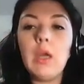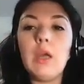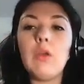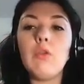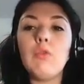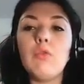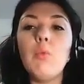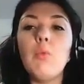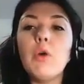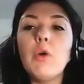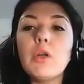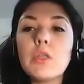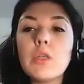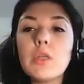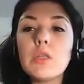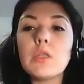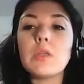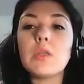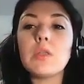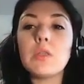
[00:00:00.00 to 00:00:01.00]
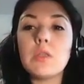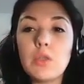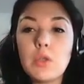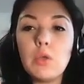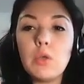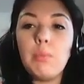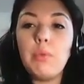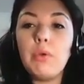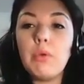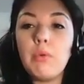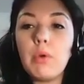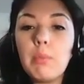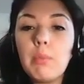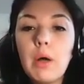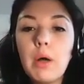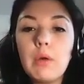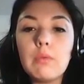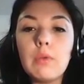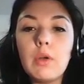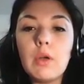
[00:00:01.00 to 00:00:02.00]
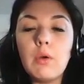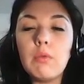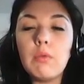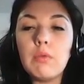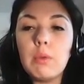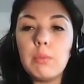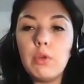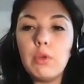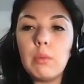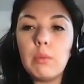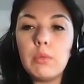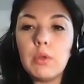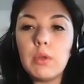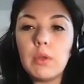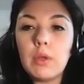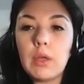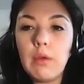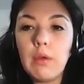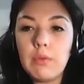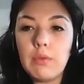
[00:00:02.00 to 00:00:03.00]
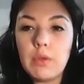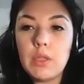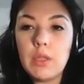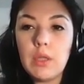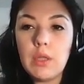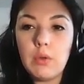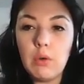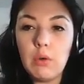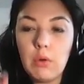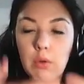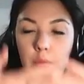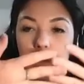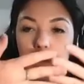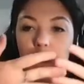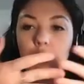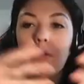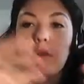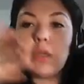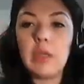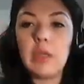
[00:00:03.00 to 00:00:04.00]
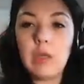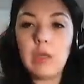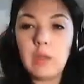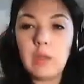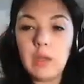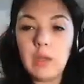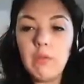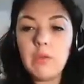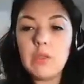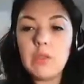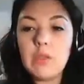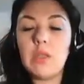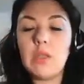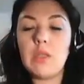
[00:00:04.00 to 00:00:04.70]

And so what is the superior boundary of abdominal cavity or peritoneal cavity?